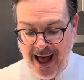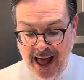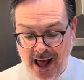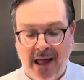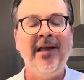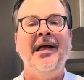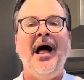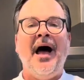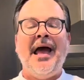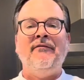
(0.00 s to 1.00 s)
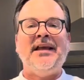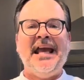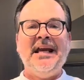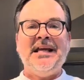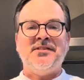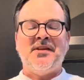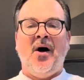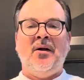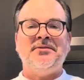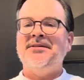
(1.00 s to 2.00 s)
I have canning
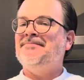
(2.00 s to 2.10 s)
salt,